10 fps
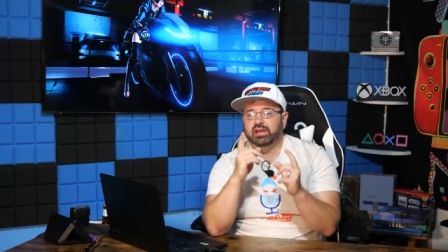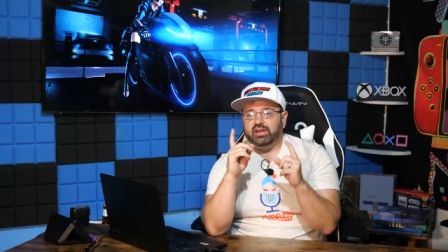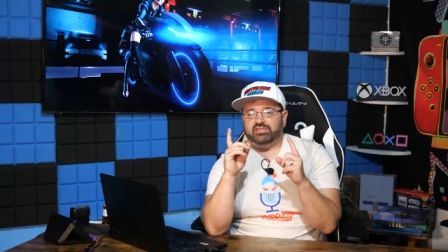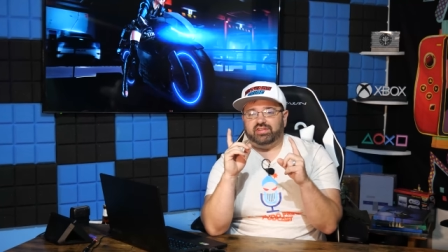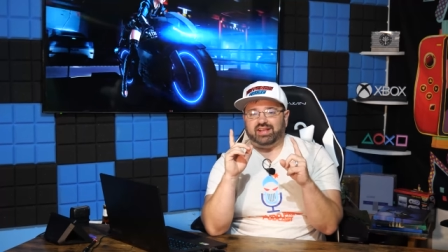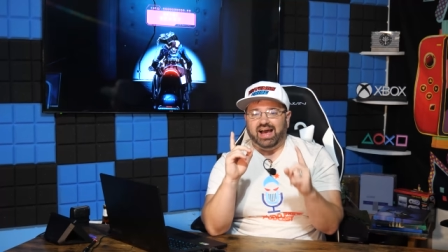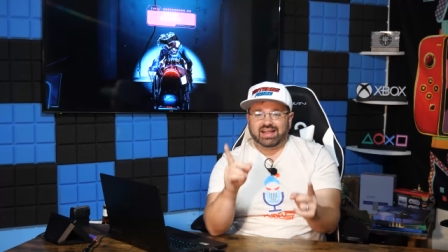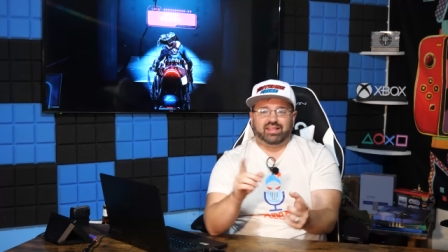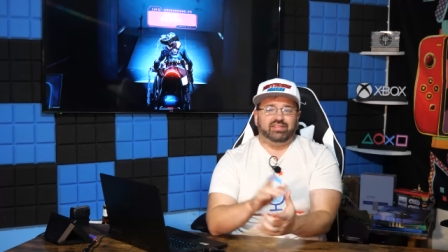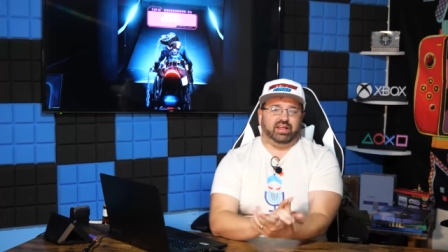Because it's
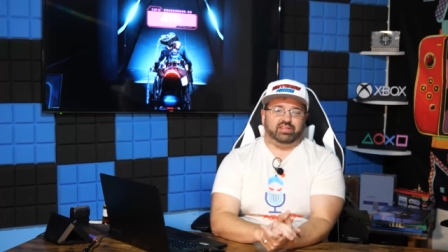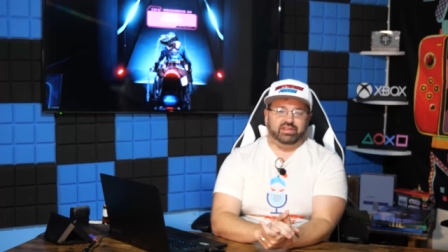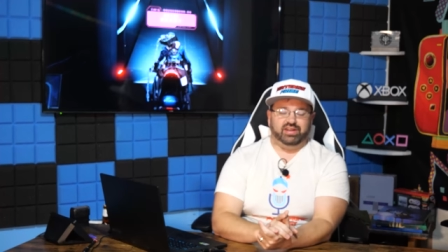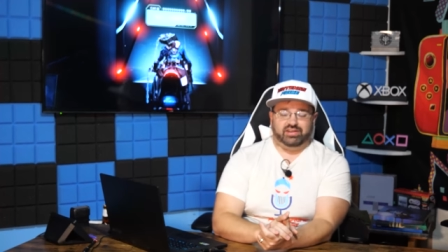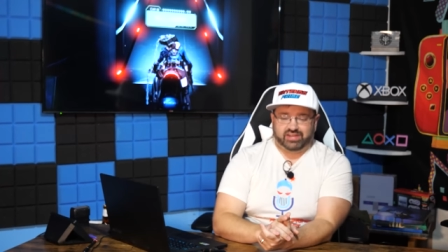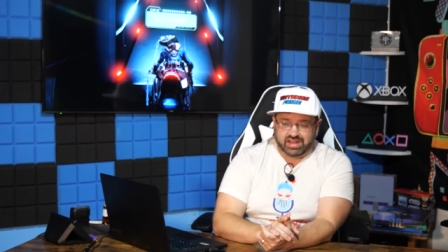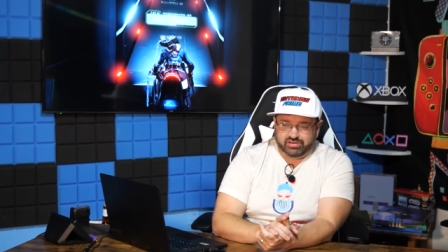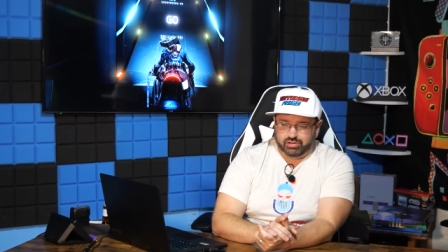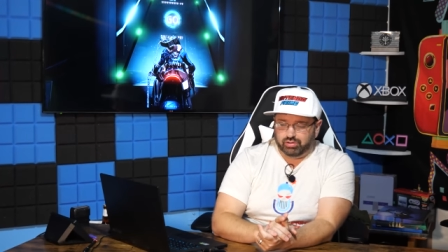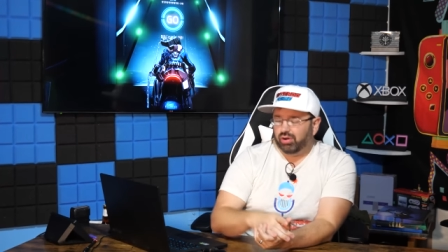highly likely
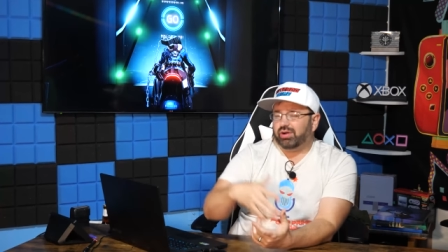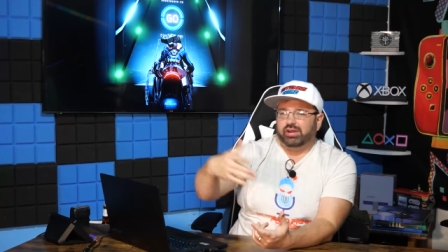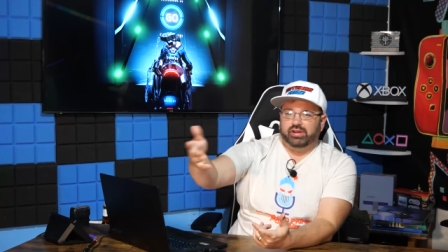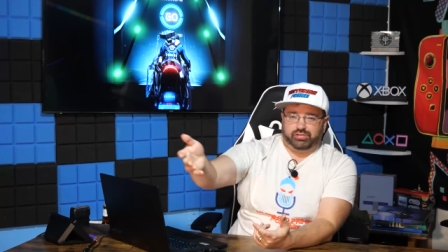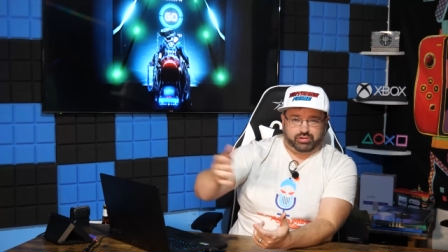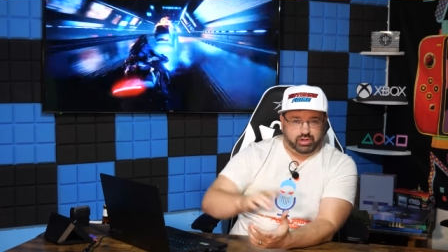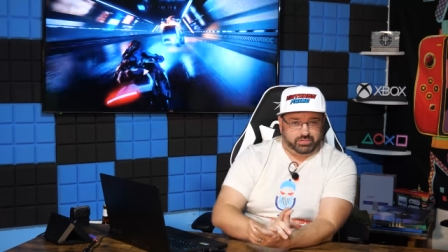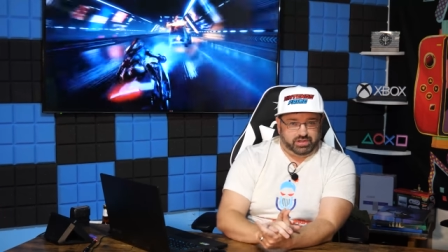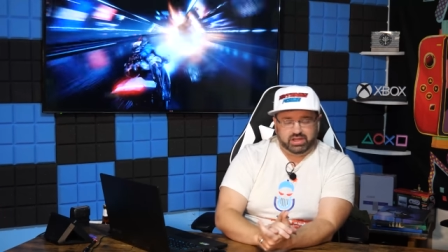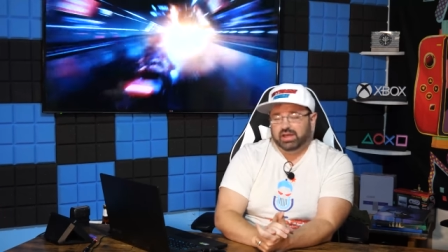Nintendo or another
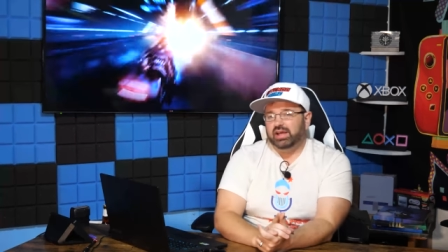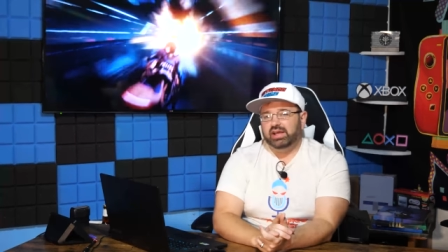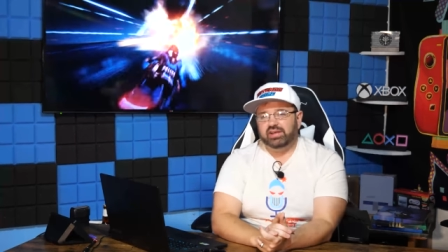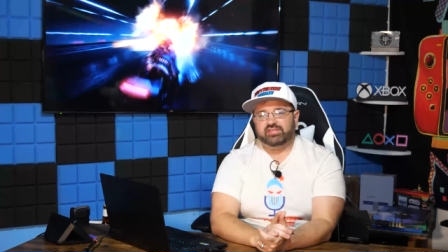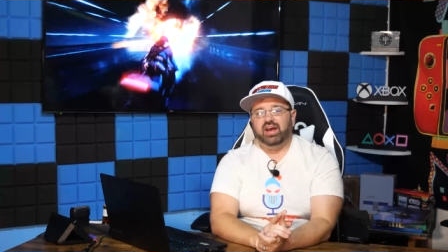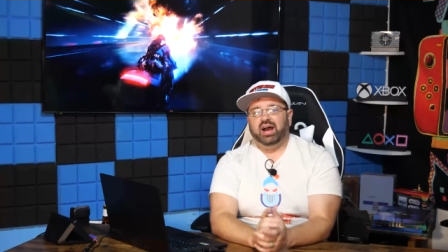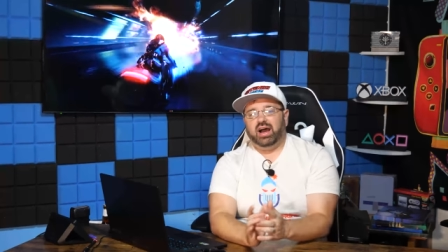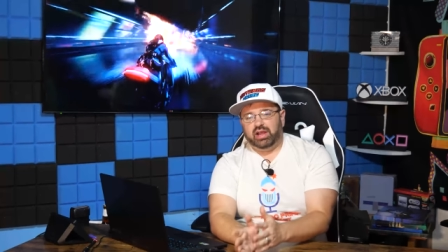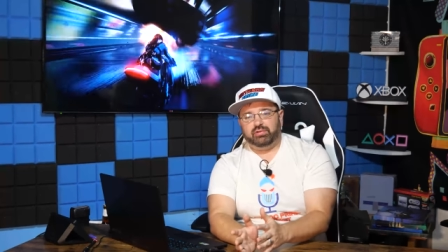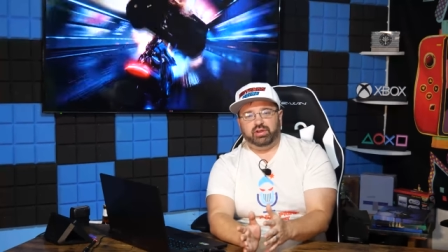company is
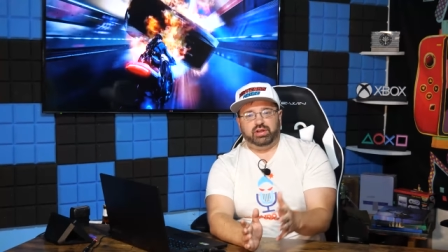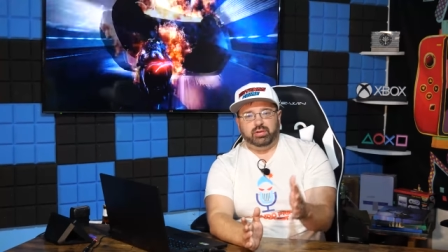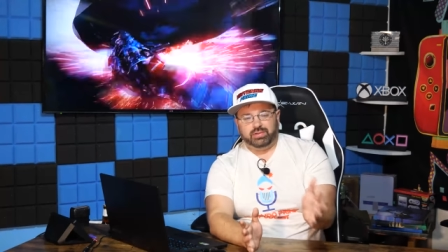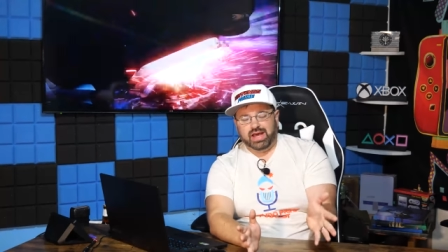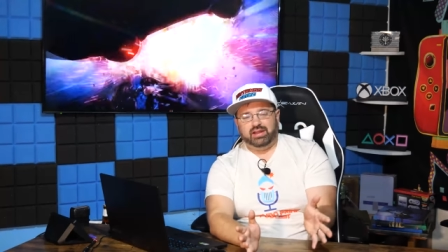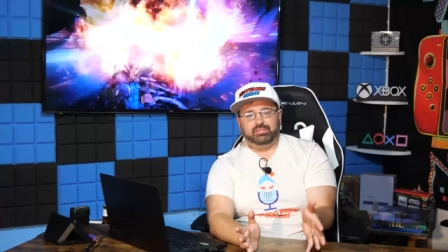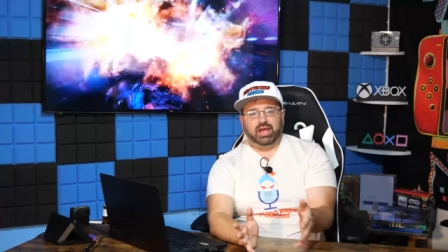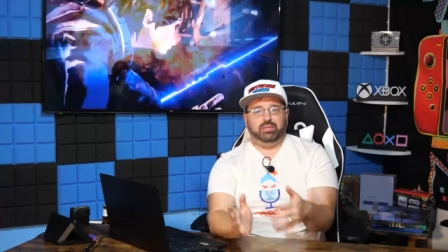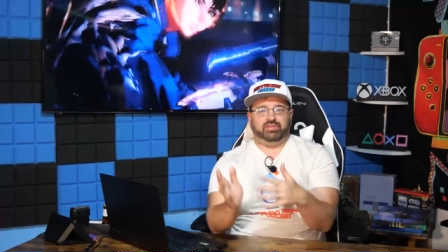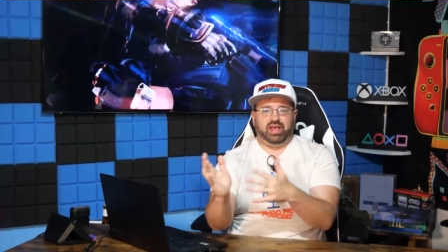hiring Platinum
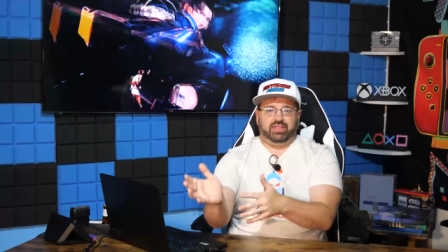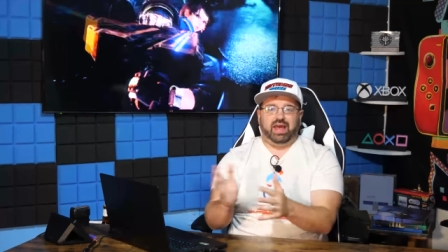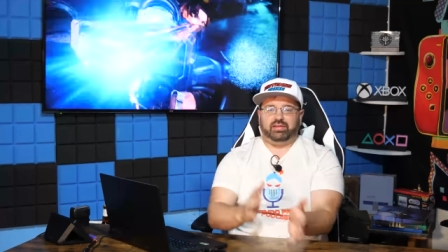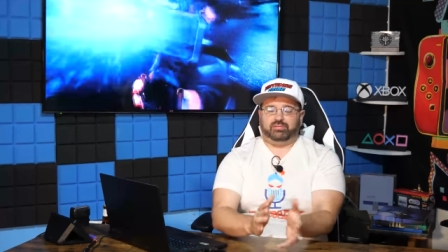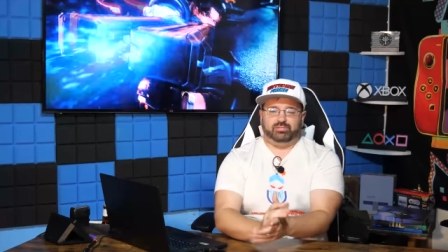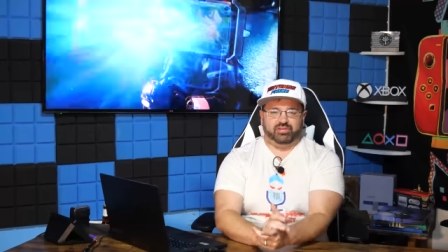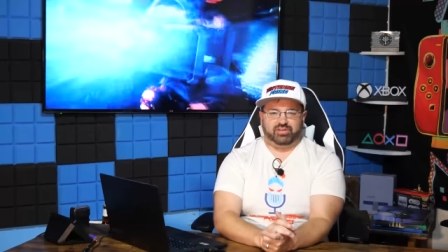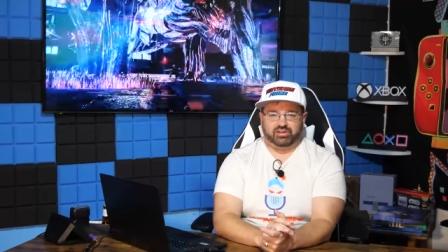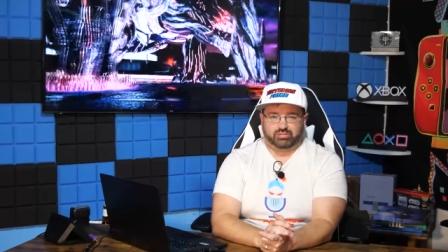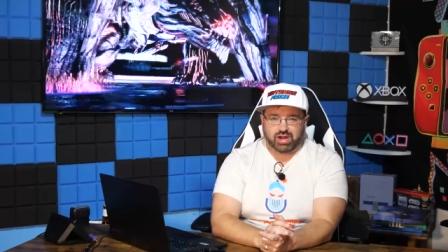Games and that
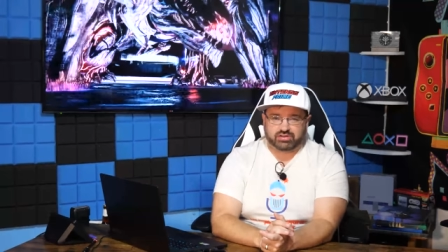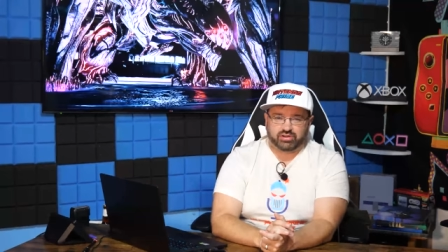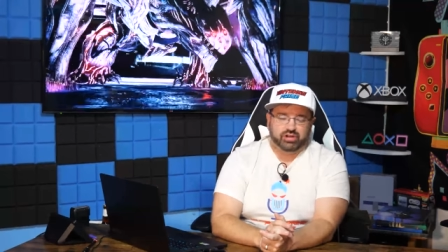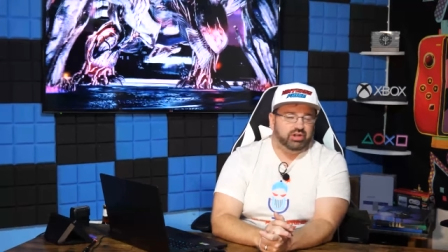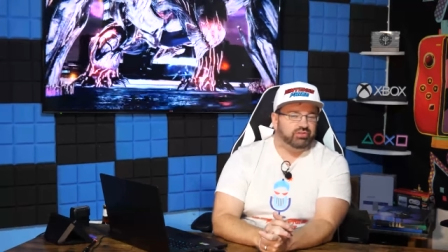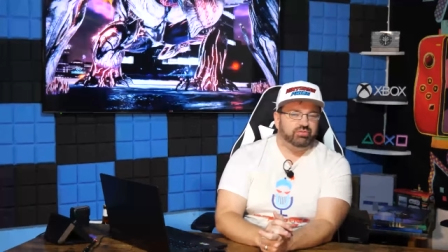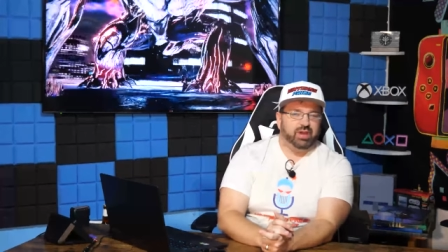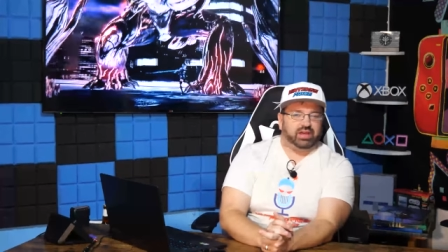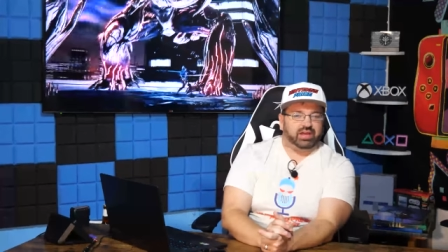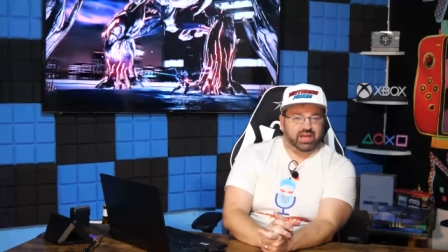specific director to
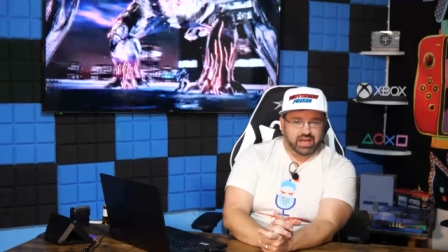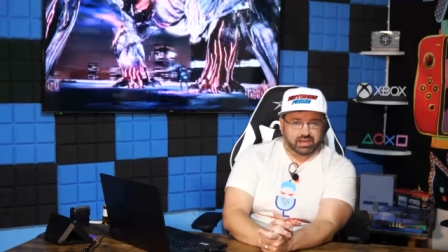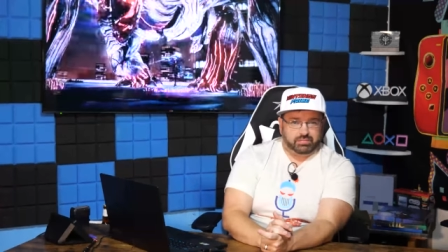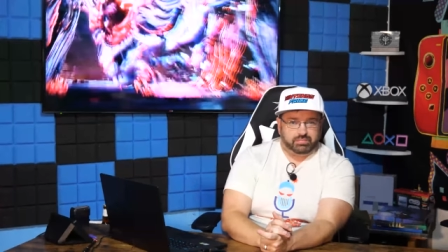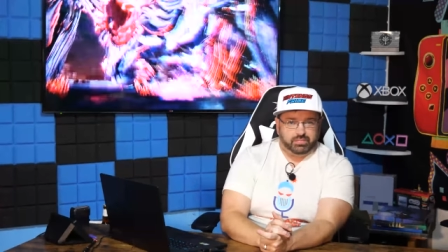make a game.